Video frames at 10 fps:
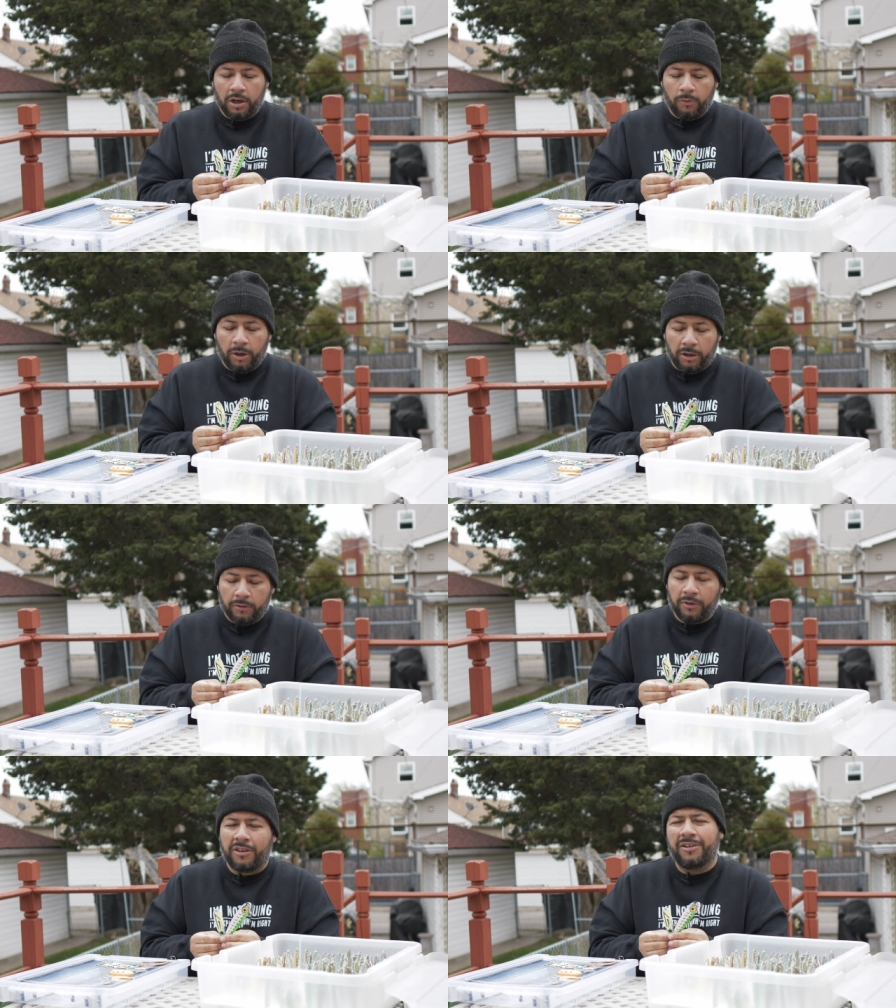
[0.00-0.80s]

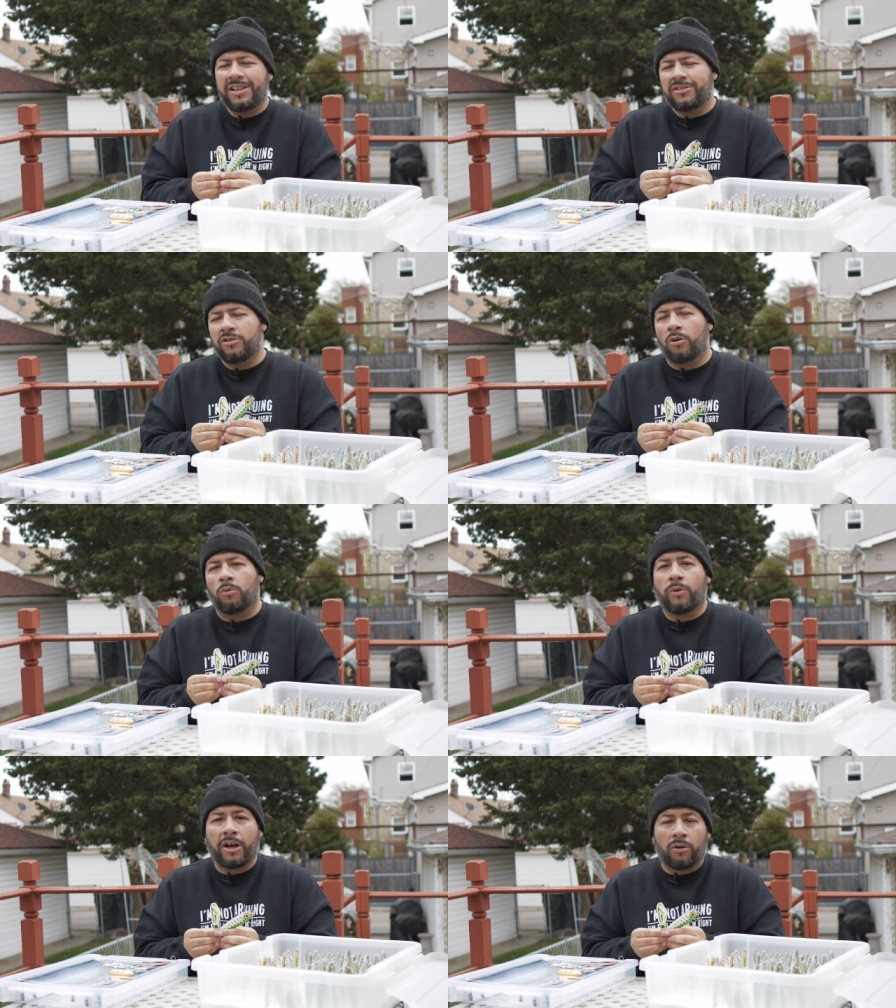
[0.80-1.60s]
Well, there is no
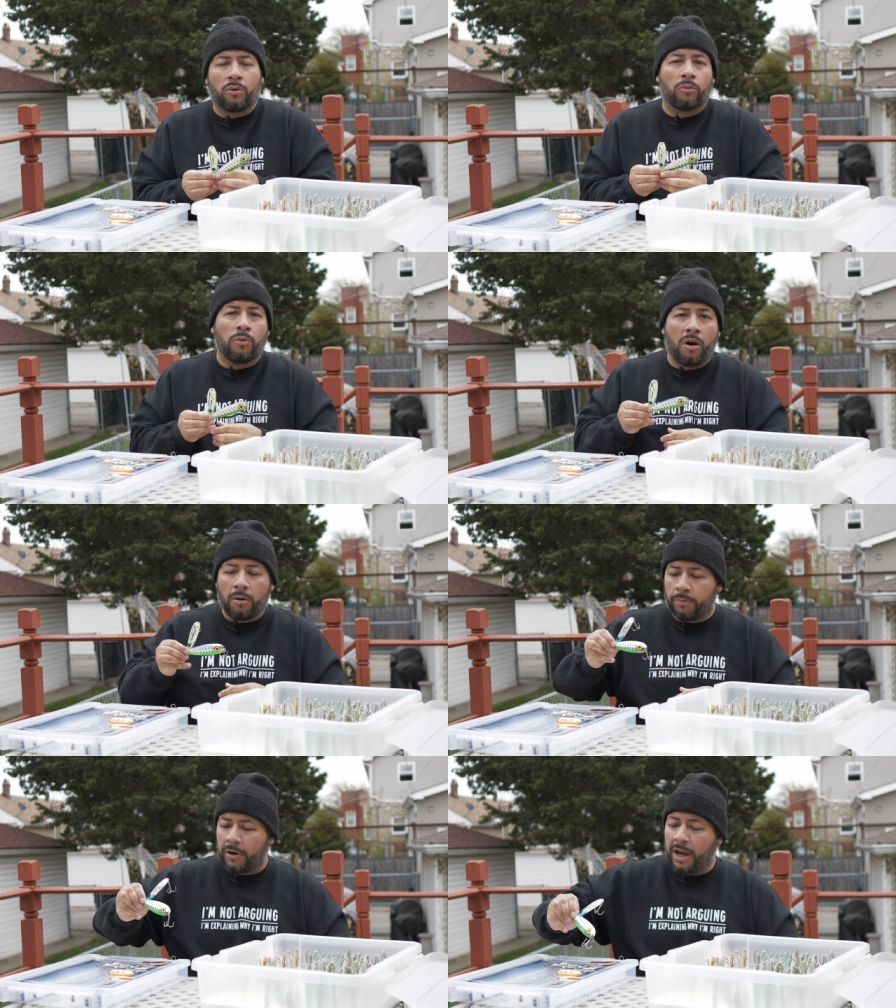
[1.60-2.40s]
right or
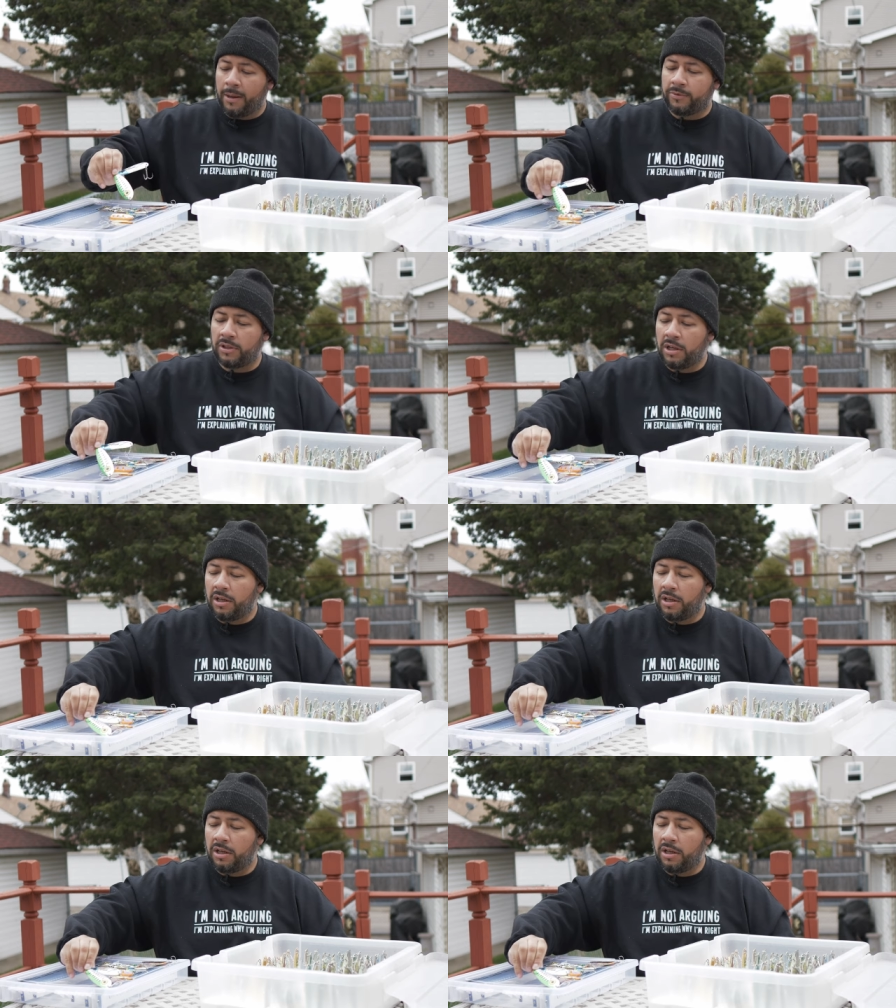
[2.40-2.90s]
wrong perhaps.